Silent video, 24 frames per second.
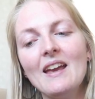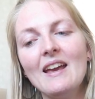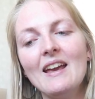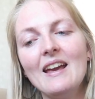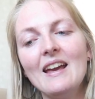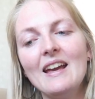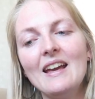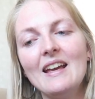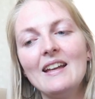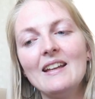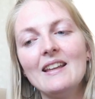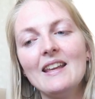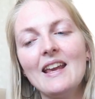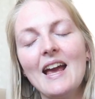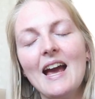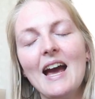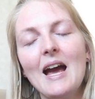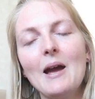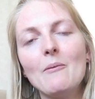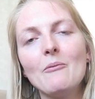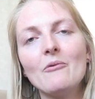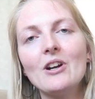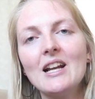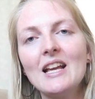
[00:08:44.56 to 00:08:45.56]
And
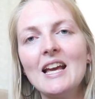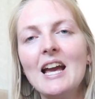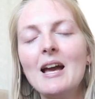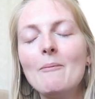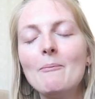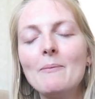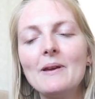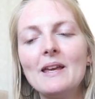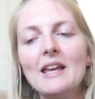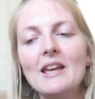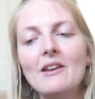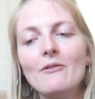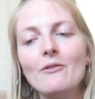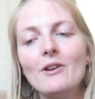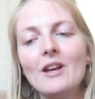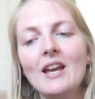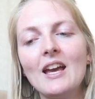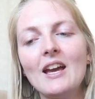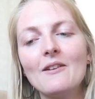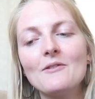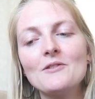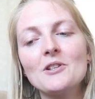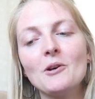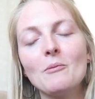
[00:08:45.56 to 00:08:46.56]
yeah, I'm really happy if we
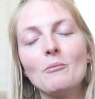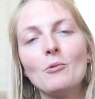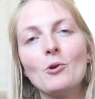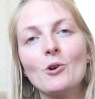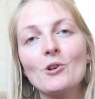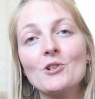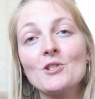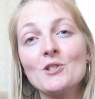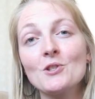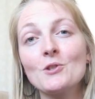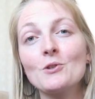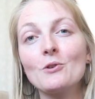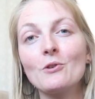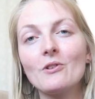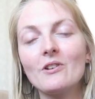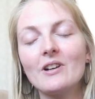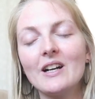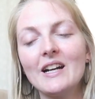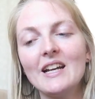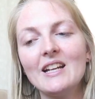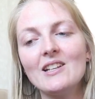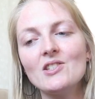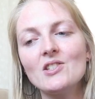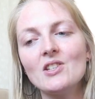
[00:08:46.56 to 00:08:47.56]
have some more
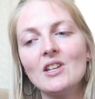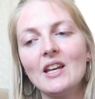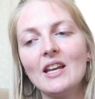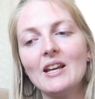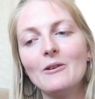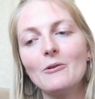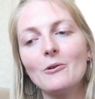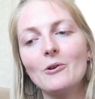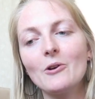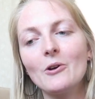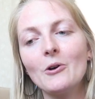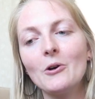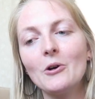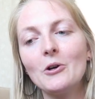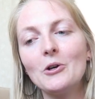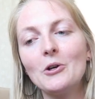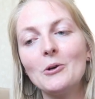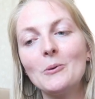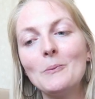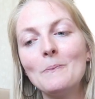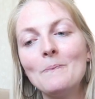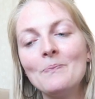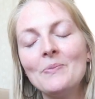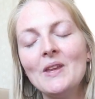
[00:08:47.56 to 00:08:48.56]
storage in our
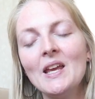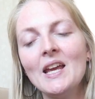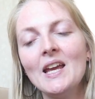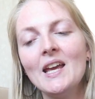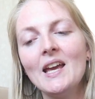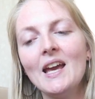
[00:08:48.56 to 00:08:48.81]
home.